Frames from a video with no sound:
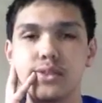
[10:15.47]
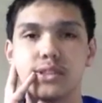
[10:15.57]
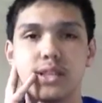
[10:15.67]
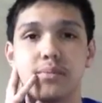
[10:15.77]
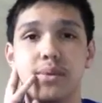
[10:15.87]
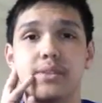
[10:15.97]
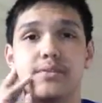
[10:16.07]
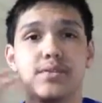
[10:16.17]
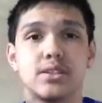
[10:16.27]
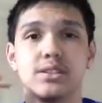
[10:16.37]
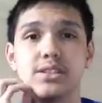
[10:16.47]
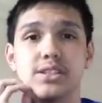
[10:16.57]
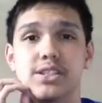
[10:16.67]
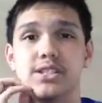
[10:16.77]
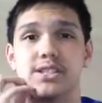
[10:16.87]
but
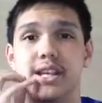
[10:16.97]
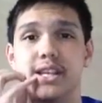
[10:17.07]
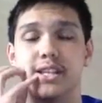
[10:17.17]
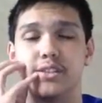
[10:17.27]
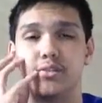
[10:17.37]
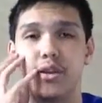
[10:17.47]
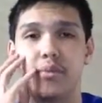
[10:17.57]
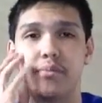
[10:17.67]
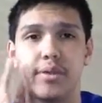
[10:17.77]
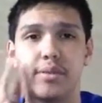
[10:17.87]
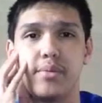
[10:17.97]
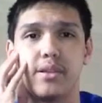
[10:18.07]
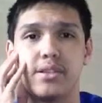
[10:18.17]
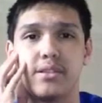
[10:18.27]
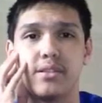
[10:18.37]
unfortunately, Justin Haley's ruck pretty
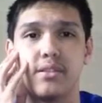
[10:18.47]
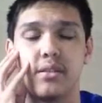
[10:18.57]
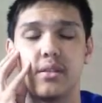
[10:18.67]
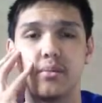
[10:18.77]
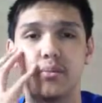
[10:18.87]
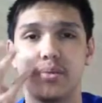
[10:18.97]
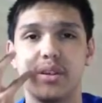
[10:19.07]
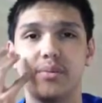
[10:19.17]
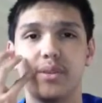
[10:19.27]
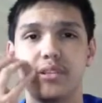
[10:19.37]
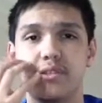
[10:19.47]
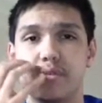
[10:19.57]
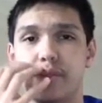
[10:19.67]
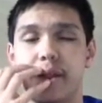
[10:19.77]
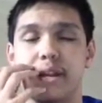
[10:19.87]
much
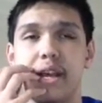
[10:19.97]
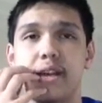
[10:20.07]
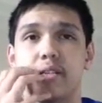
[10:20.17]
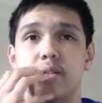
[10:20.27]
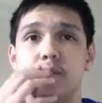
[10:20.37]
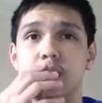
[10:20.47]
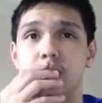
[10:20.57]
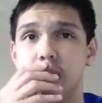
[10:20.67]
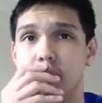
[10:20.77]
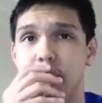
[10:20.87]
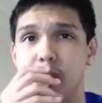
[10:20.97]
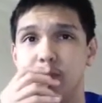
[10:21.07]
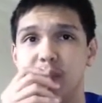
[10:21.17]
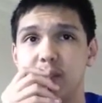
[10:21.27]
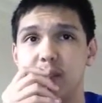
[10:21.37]
ran out. Yeah,
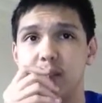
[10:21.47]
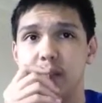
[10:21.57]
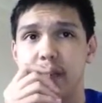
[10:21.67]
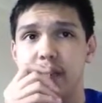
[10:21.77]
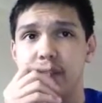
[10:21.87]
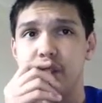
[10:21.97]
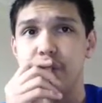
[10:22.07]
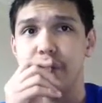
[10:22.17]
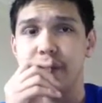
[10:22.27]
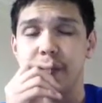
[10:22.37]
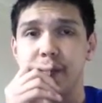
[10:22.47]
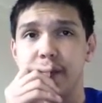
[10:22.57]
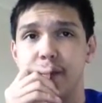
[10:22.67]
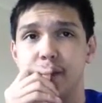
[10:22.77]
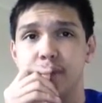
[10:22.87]
he basically had nowhere to
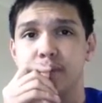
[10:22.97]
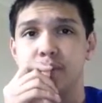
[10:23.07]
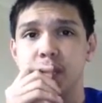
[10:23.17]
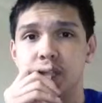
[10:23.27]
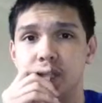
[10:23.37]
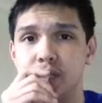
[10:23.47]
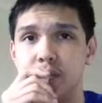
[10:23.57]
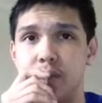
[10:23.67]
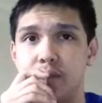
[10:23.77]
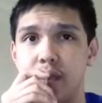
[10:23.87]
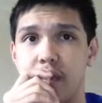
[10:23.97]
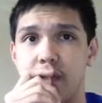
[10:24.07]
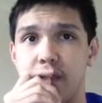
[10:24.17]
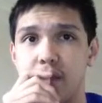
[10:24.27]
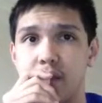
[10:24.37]
go. So
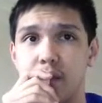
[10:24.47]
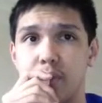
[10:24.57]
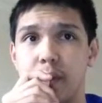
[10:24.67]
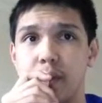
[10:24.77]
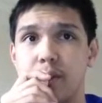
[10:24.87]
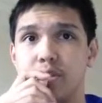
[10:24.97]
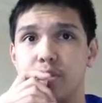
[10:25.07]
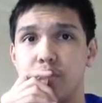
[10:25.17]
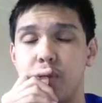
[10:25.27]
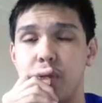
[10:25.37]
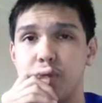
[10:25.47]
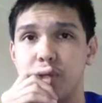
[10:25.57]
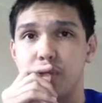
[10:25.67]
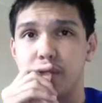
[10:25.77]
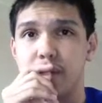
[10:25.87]
yeah, the wreck also
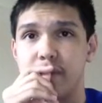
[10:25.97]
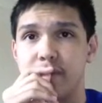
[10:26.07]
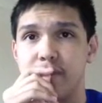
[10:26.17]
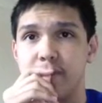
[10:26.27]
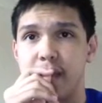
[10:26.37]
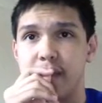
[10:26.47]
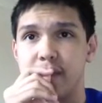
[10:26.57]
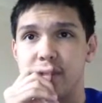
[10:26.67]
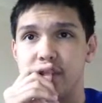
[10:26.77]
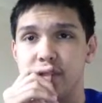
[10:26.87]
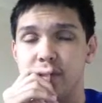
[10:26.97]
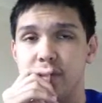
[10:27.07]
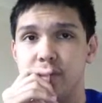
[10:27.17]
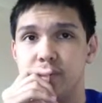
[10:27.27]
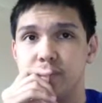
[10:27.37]
prompted a red flag
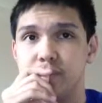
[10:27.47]
too.